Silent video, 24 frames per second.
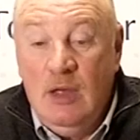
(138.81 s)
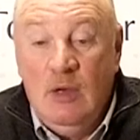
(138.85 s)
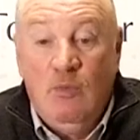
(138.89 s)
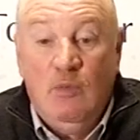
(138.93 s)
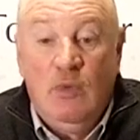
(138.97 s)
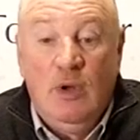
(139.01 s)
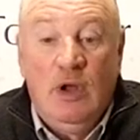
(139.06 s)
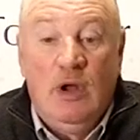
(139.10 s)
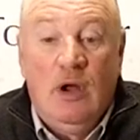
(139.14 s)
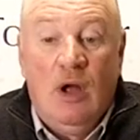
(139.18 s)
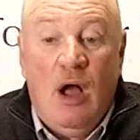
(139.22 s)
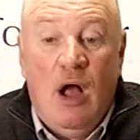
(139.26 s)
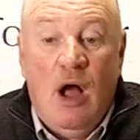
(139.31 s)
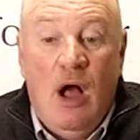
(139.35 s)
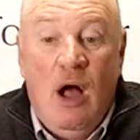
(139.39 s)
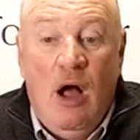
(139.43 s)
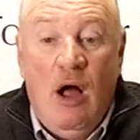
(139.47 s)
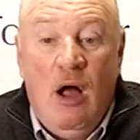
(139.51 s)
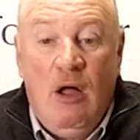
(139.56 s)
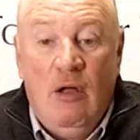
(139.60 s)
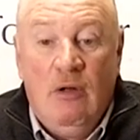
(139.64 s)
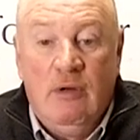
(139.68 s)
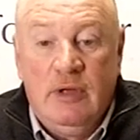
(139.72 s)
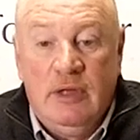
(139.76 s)
We are
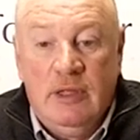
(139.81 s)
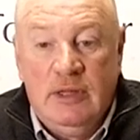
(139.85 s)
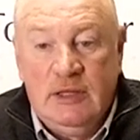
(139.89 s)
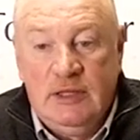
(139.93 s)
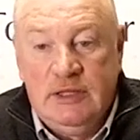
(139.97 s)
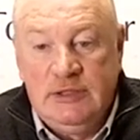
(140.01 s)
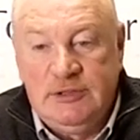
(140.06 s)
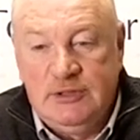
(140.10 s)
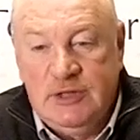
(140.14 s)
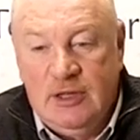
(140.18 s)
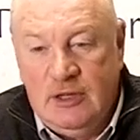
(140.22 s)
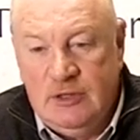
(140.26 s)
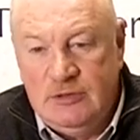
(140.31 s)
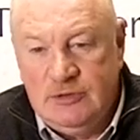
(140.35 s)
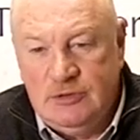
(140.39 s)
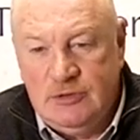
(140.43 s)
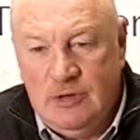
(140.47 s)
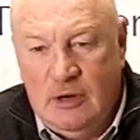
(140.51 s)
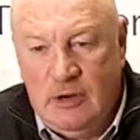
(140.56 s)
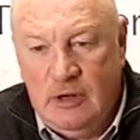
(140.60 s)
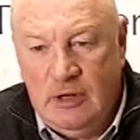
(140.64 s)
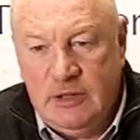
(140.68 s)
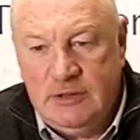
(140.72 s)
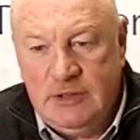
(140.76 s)
all in this
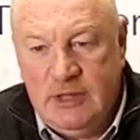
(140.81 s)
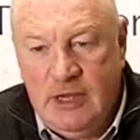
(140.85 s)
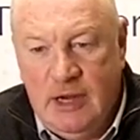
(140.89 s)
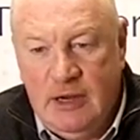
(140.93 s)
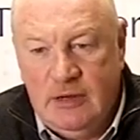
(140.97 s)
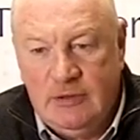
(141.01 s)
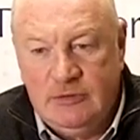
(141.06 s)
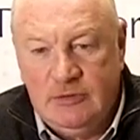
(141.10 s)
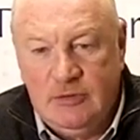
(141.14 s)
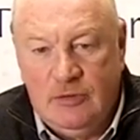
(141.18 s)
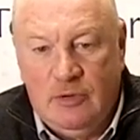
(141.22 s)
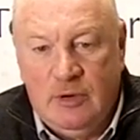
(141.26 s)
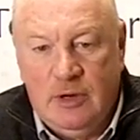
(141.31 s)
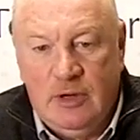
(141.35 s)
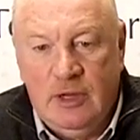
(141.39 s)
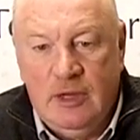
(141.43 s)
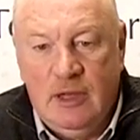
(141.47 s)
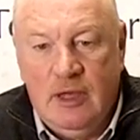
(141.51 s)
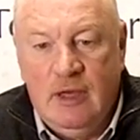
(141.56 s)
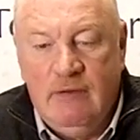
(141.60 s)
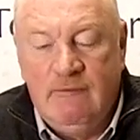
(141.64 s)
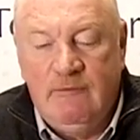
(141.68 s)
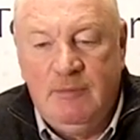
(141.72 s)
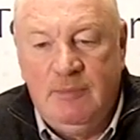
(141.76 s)
uncharted territory
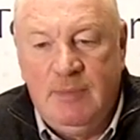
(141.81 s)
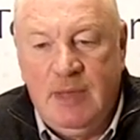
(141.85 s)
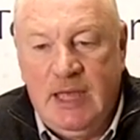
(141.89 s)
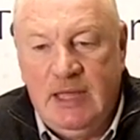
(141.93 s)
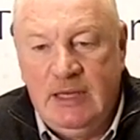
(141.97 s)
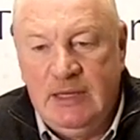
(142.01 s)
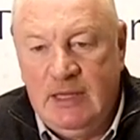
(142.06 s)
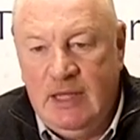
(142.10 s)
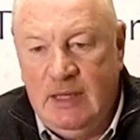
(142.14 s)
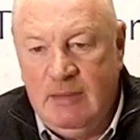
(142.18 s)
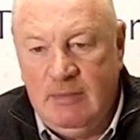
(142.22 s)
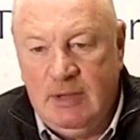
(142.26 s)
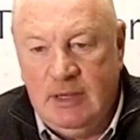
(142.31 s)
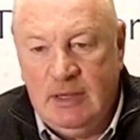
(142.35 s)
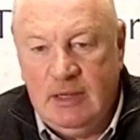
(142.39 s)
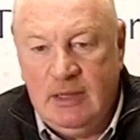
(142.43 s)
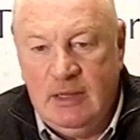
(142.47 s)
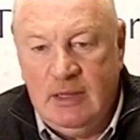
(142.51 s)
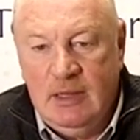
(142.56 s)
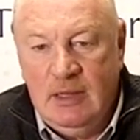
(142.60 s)
of a pandemic